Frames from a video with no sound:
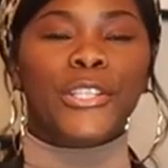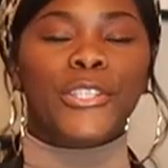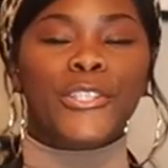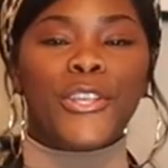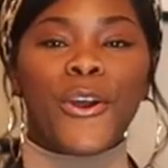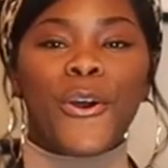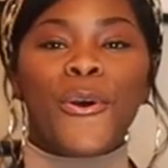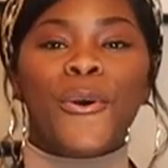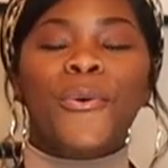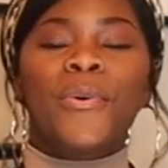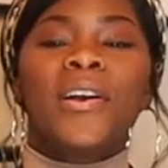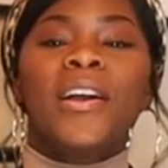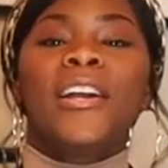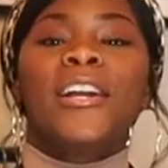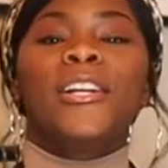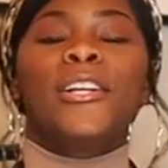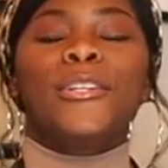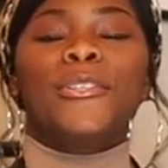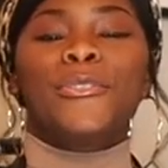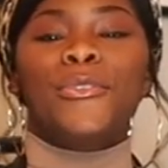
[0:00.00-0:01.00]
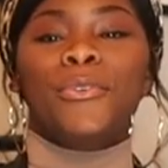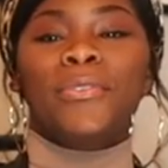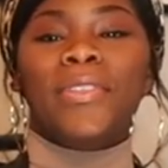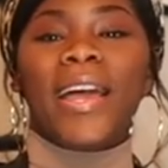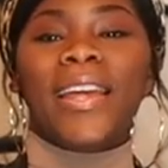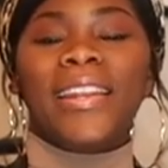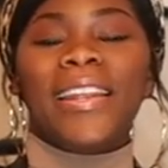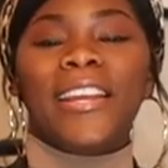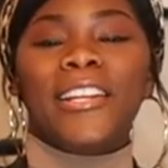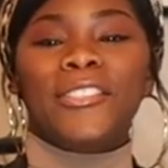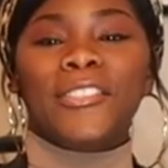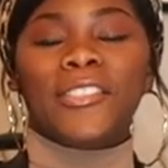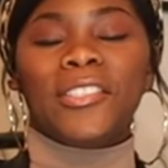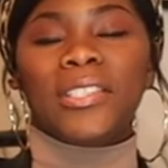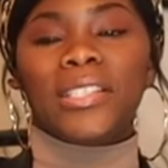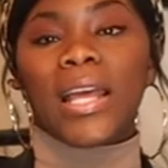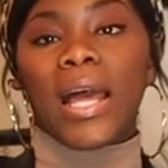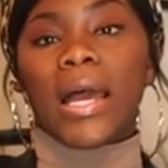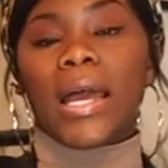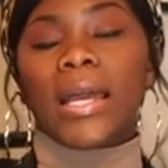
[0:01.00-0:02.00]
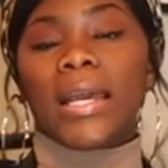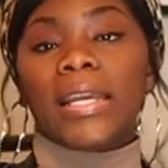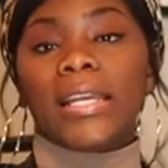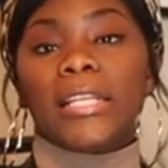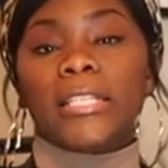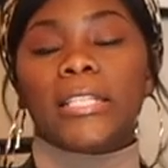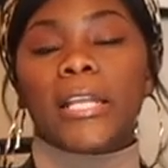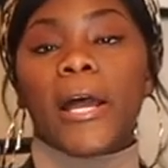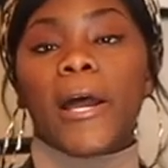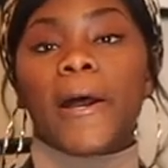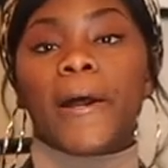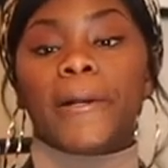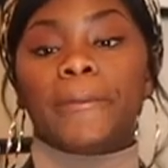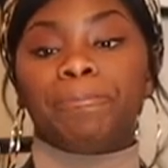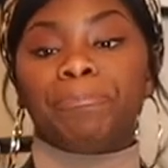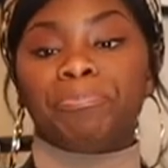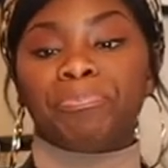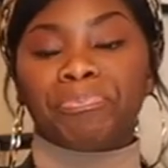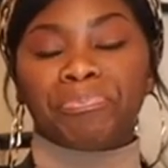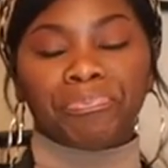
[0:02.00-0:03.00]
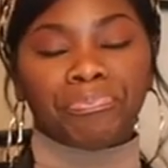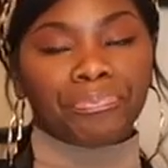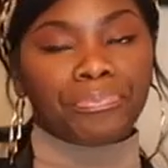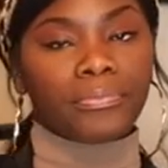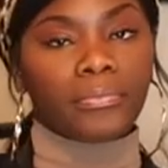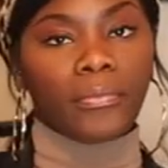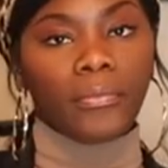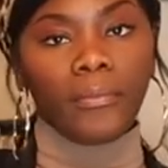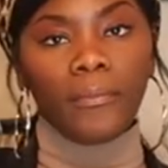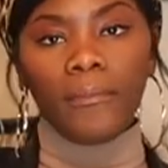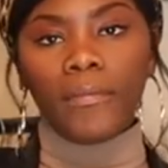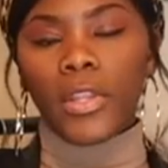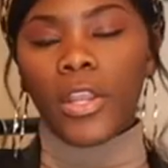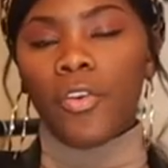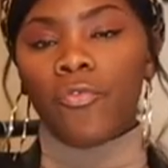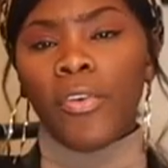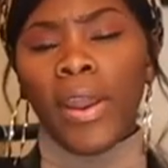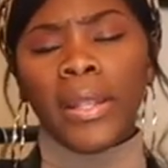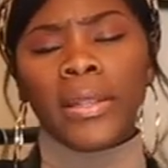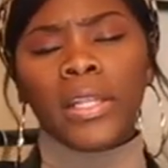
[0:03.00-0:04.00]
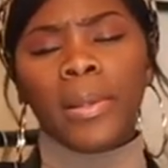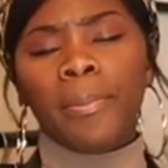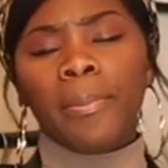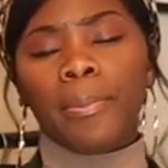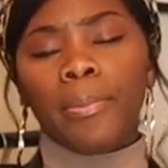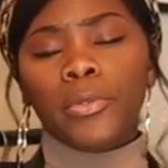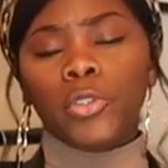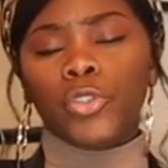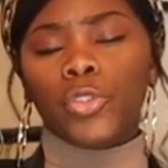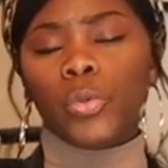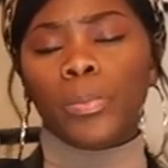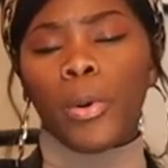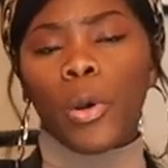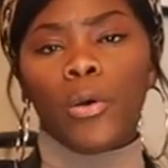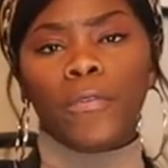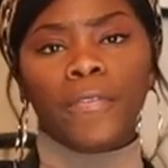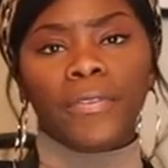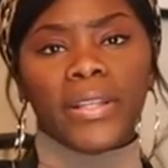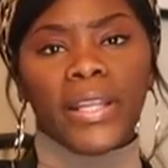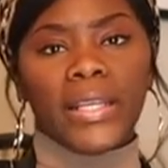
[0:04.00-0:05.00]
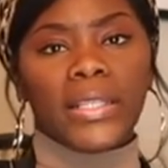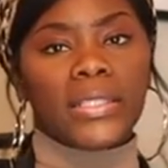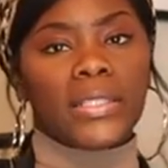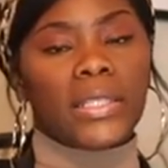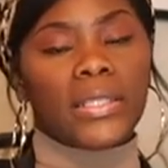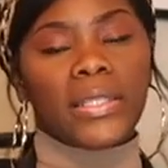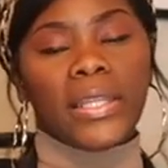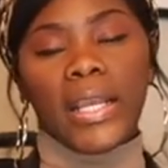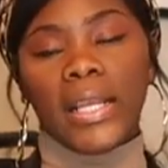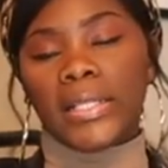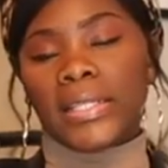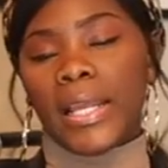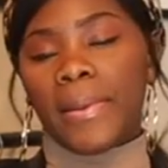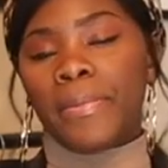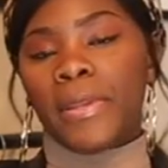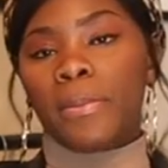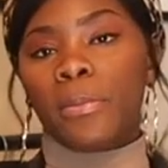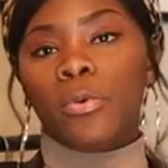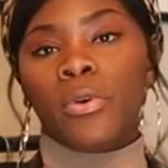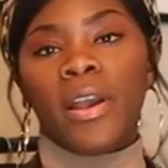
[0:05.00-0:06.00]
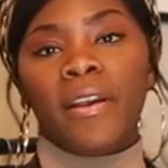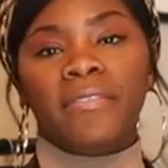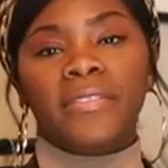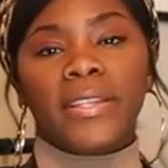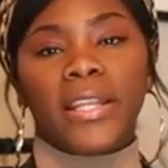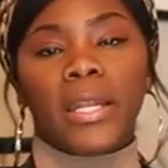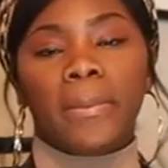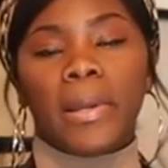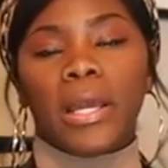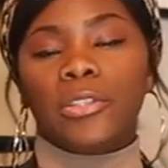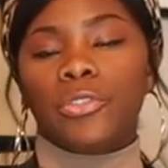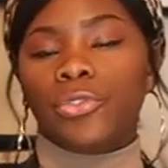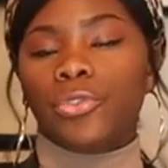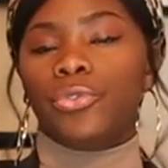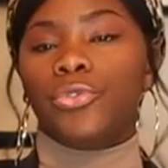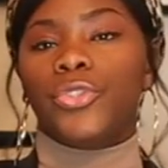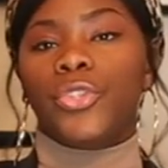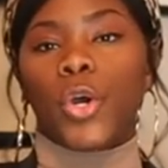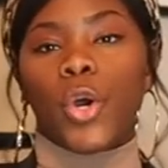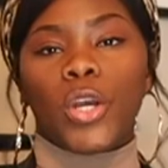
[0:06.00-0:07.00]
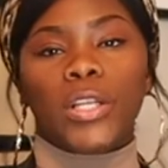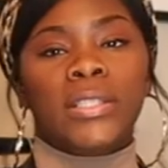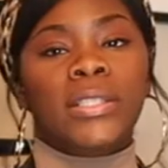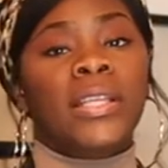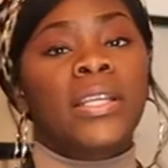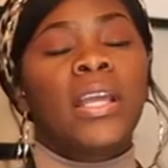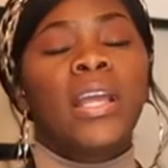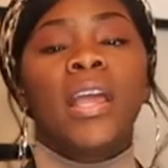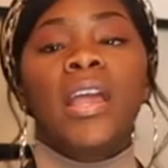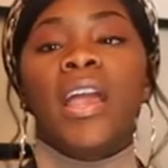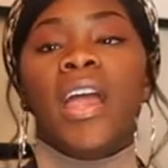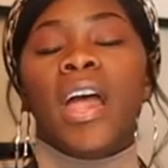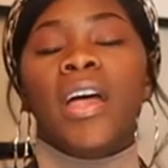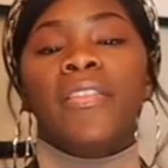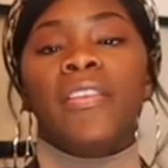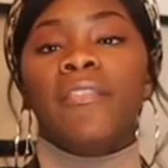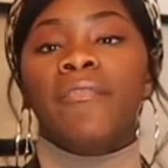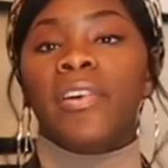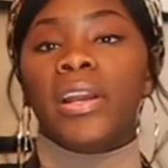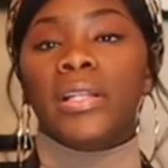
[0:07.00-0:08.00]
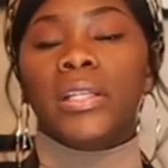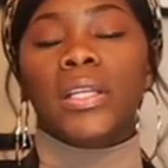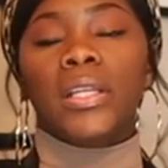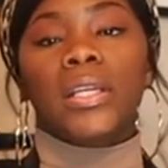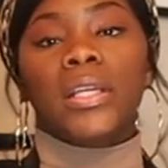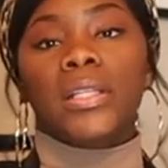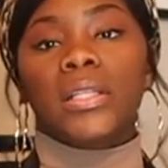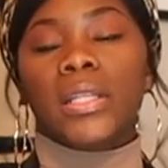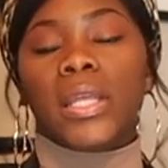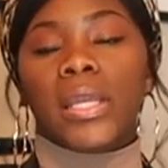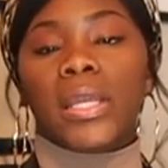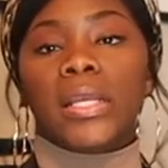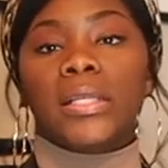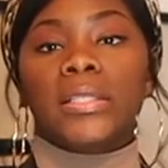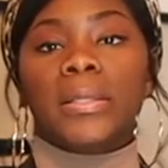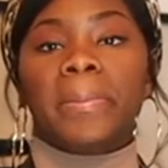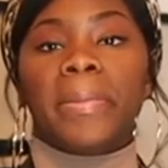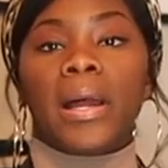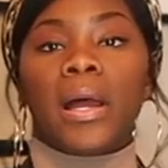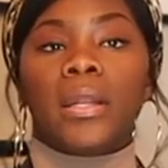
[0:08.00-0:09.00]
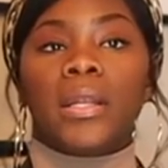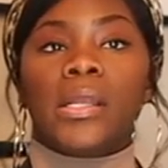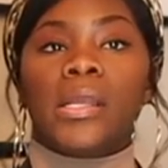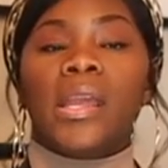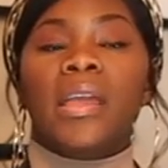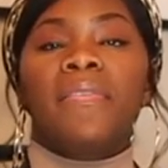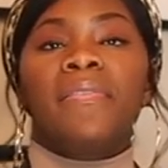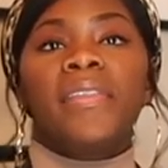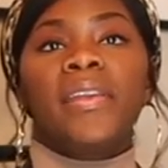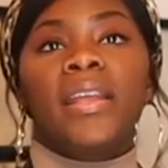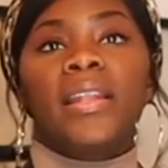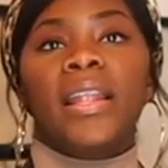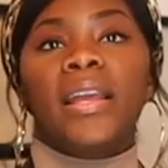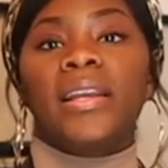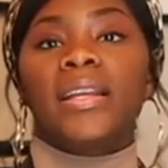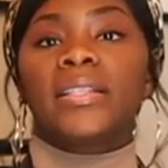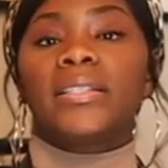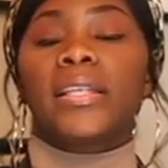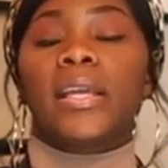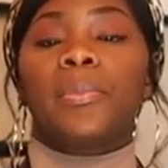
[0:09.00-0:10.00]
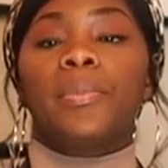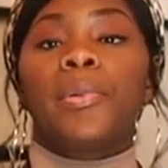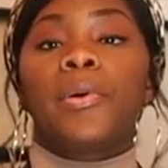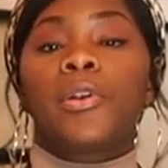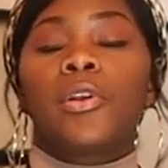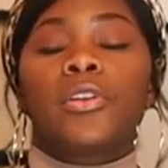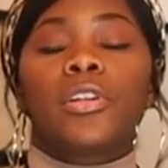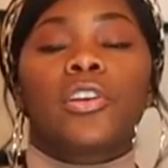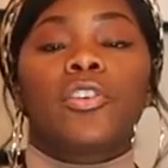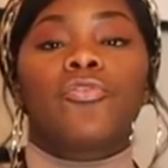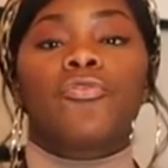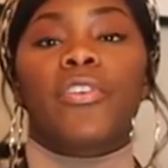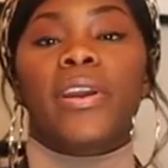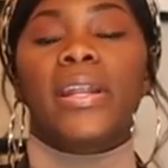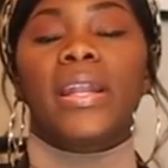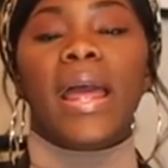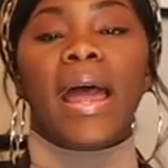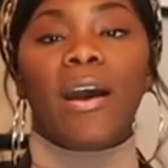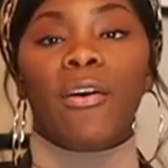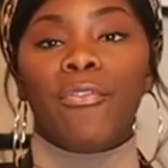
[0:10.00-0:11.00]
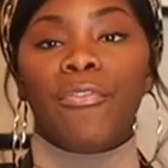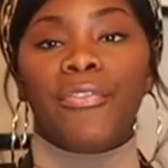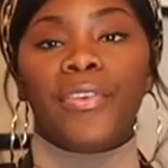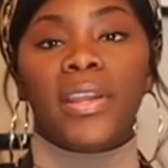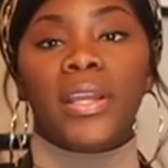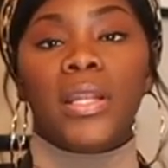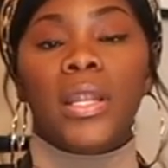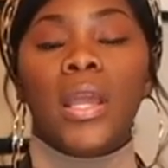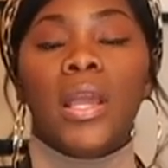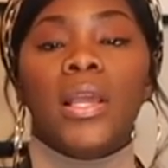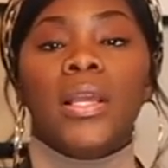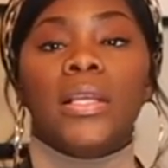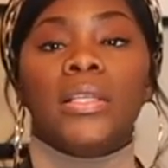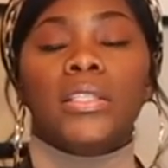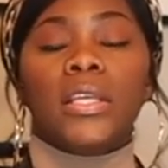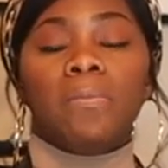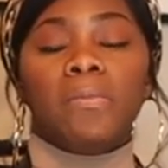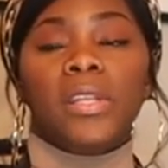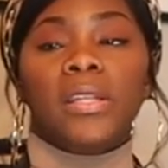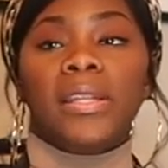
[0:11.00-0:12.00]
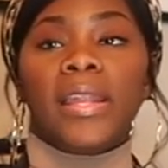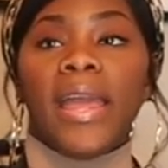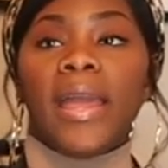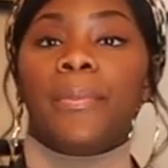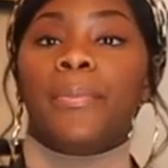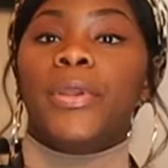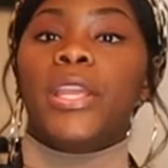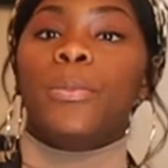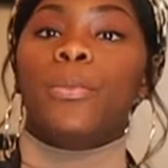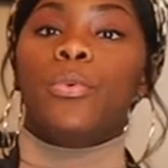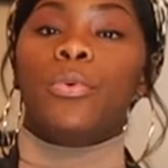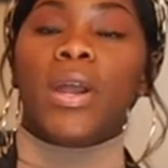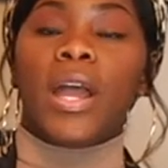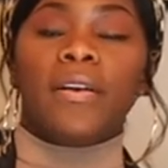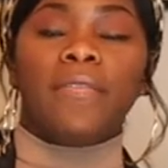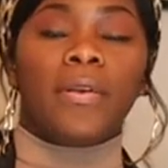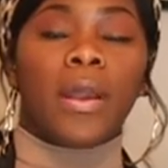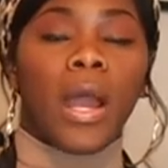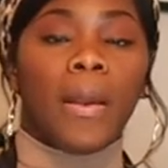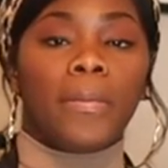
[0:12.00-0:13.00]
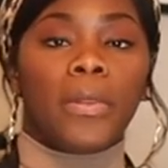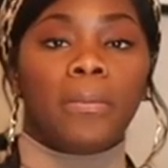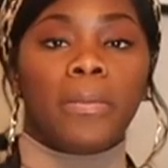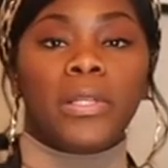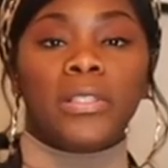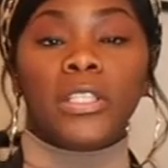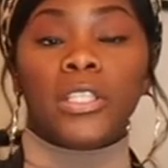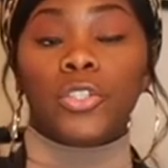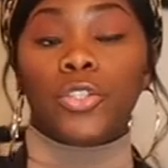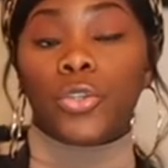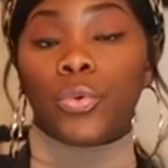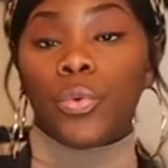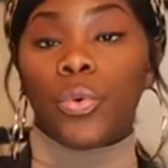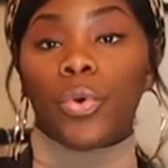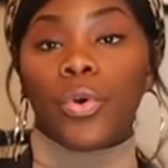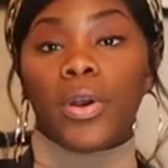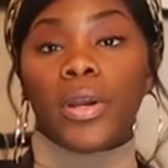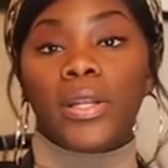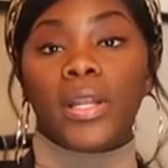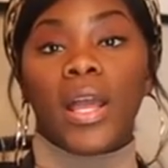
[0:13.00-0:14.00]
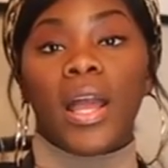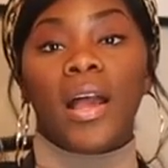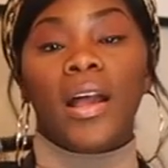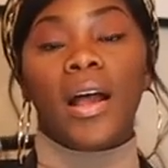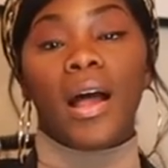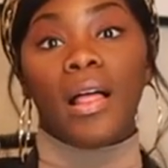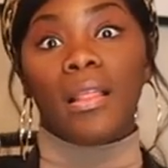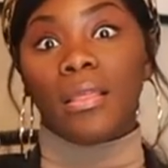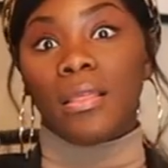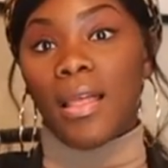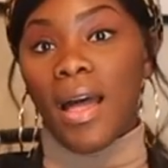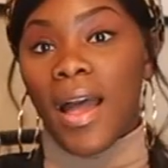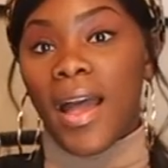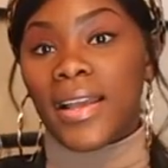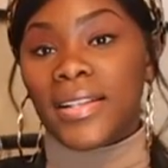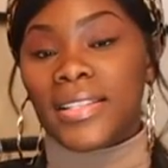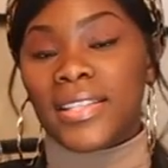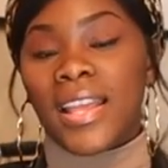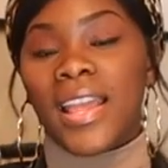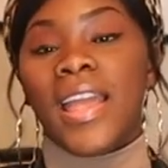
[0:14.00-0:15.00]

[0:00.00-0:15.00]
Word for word: So do that exercise, um, write the, do both lists, the things that people have said about you, toss it, and then write the good things about it. And then, like I said, put on a great outfit, something that people have complimented you on a lot,